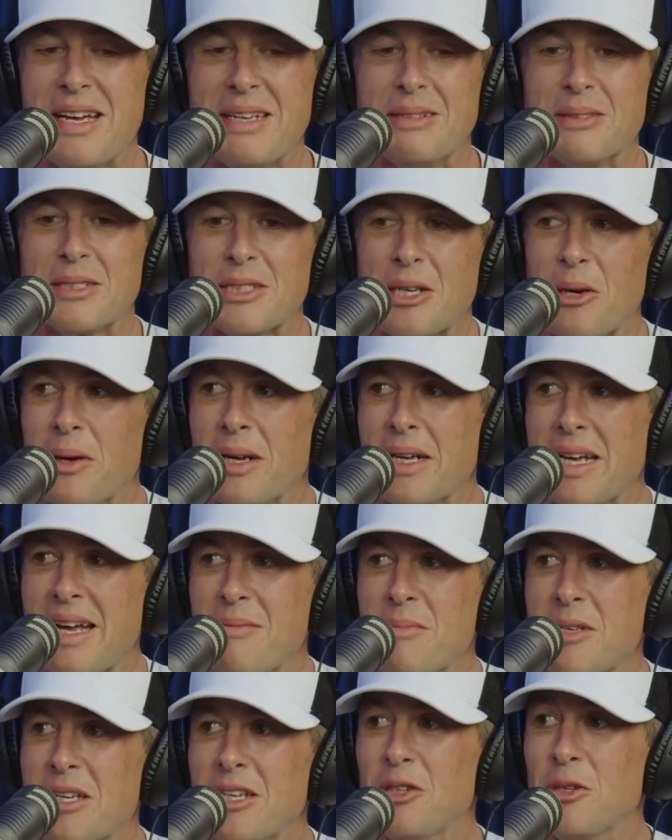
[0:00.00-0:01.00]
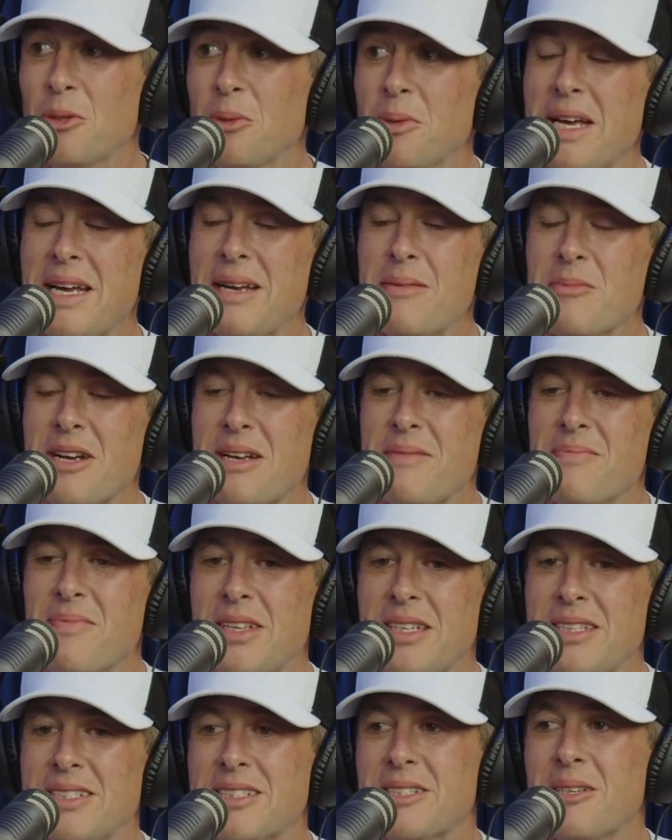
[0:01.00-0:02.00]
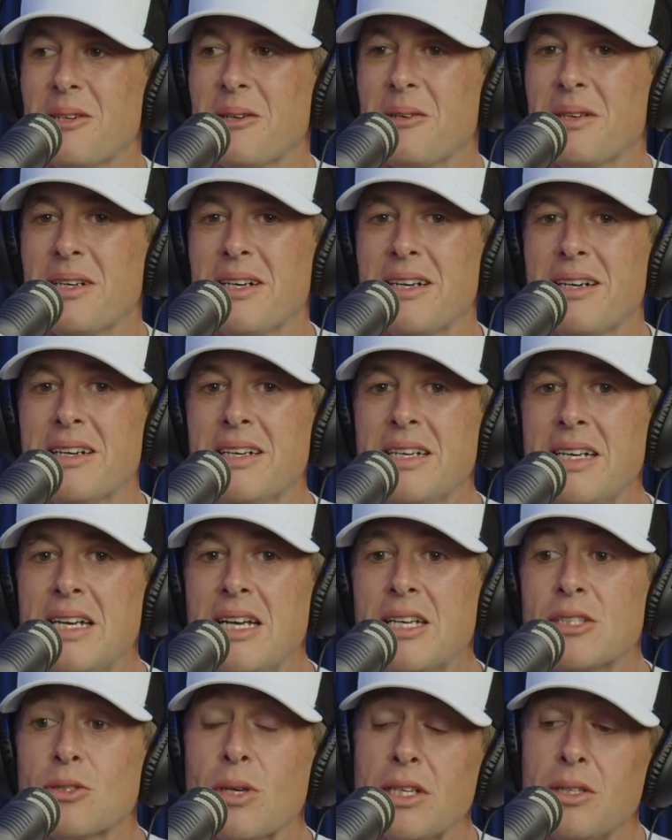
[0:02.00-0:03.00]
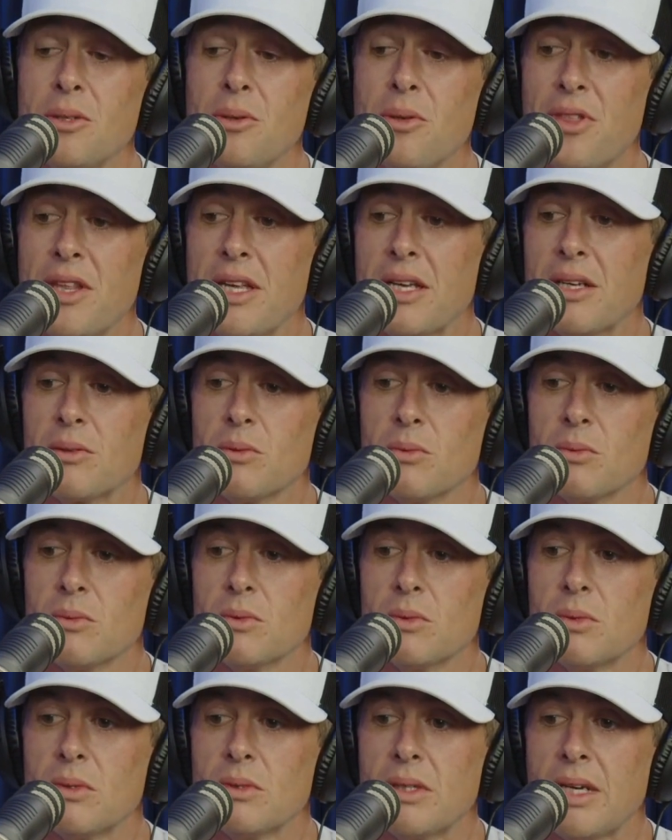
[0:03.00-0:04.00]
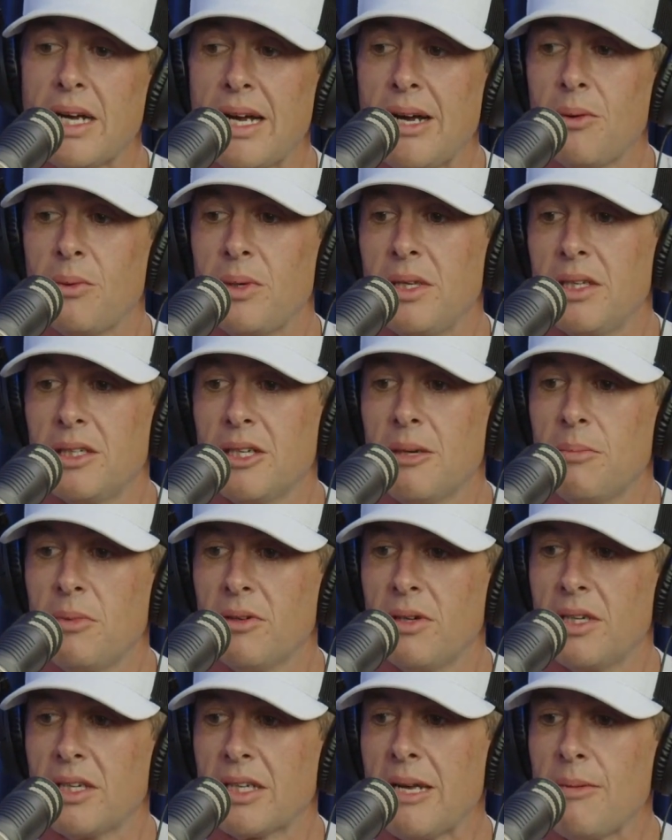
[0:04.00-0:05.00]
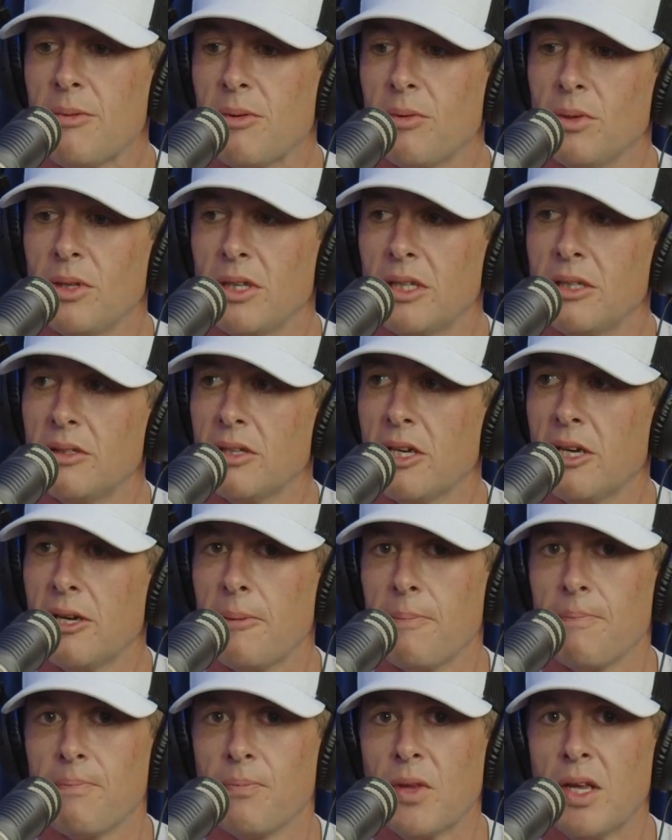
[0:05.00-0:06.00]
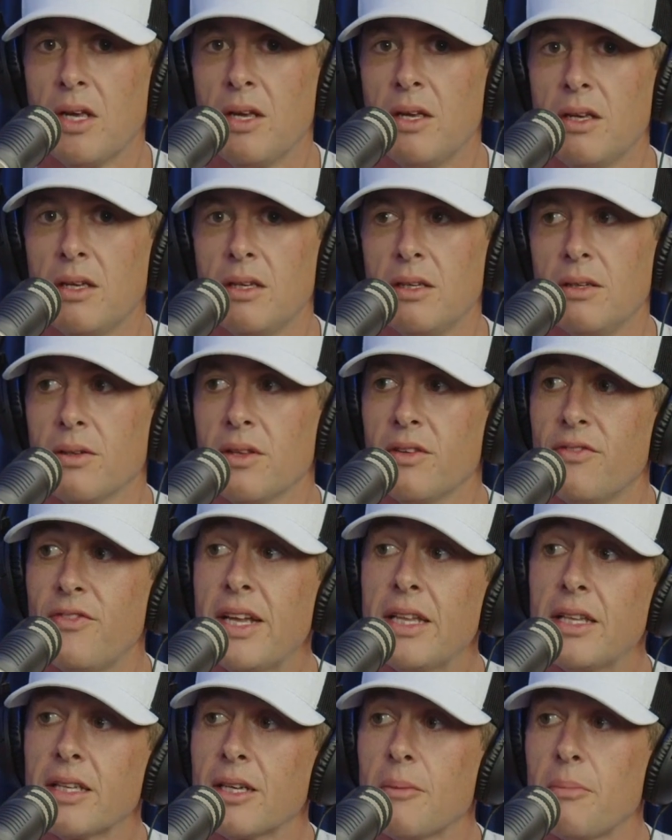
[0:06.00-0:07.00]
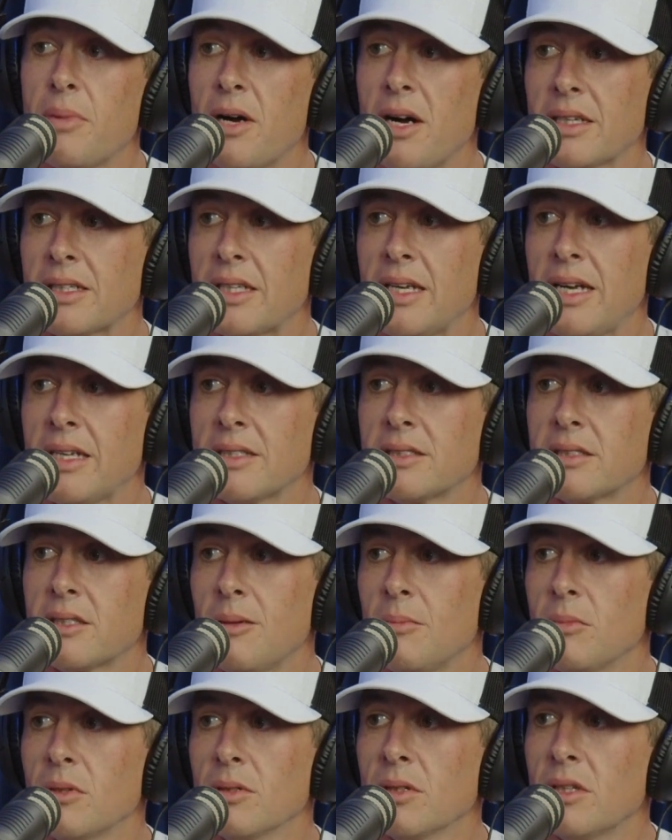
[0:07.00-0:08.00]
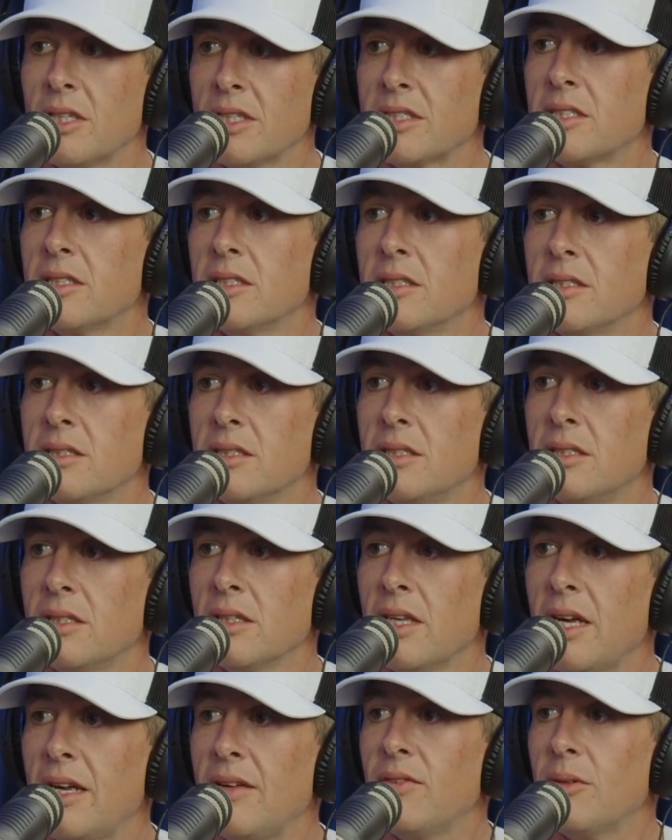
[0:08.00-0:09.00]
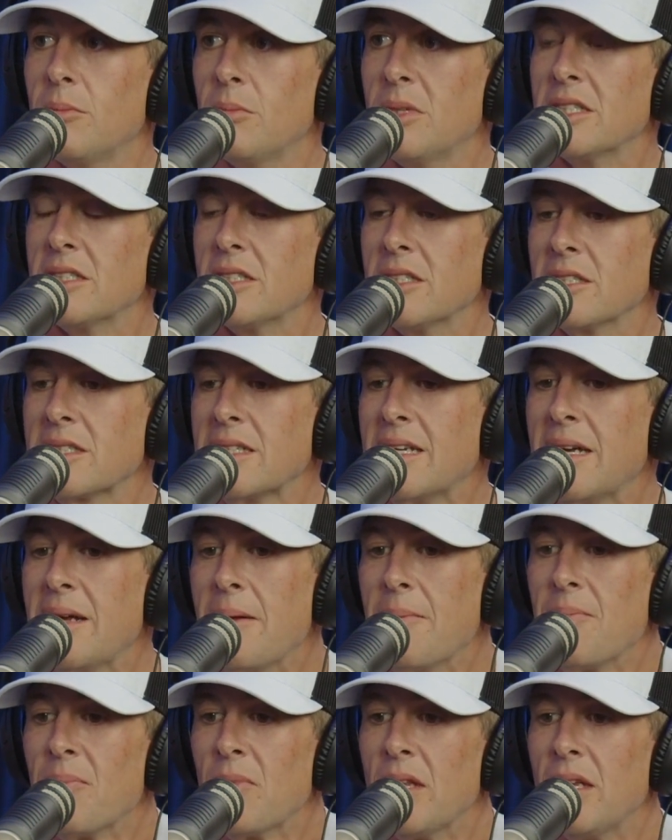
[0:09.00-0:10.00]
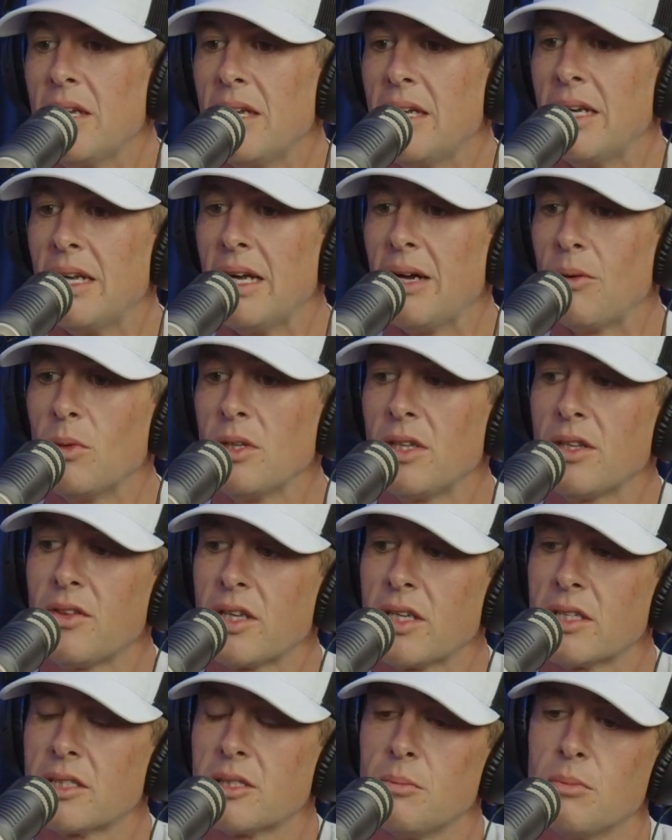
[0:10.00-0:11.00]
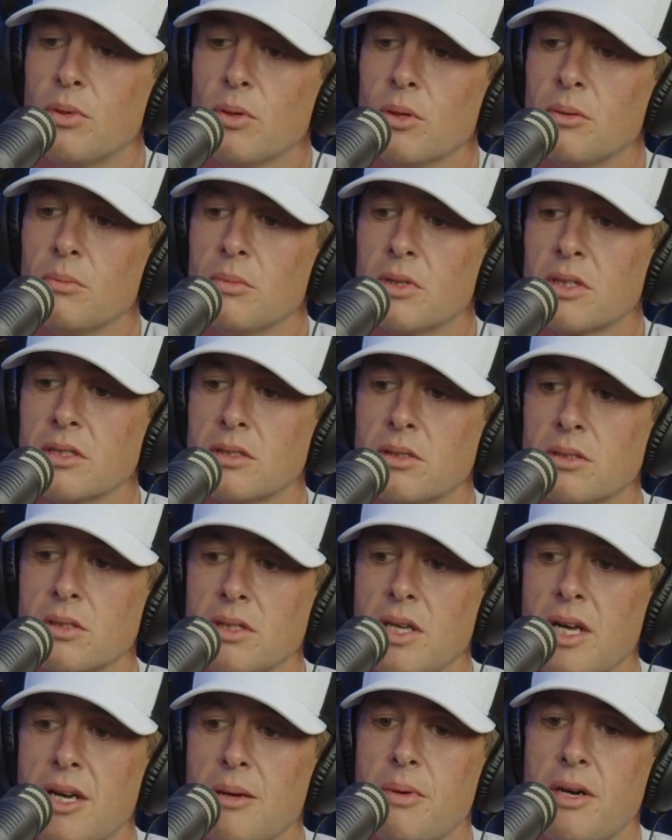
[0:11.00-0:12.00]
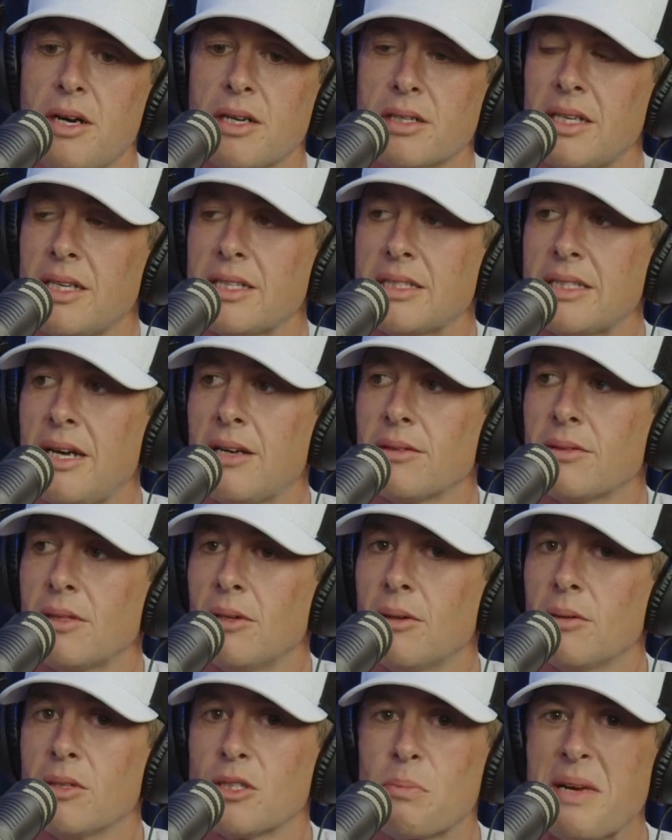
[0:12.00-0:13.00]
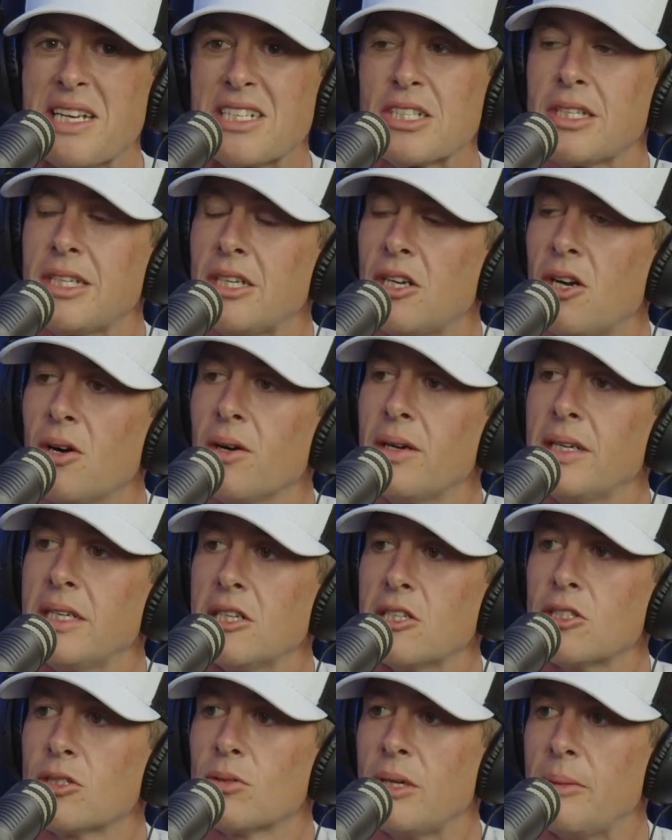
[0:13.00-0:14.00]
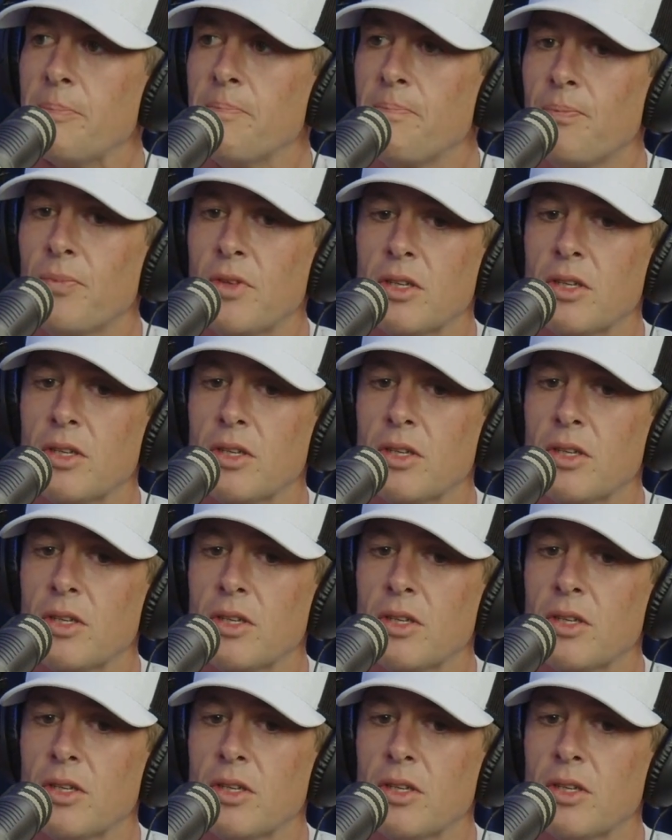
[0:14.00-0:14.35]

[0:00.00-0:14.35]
And so it gave me a new name, right? And so so I do think how we ended up here, right? It came a really, the Failing Up podcast, humble lessons in life and business. Mm-hmm. And I really think it's important because there's a lot of podcasts out there, especially in our industry.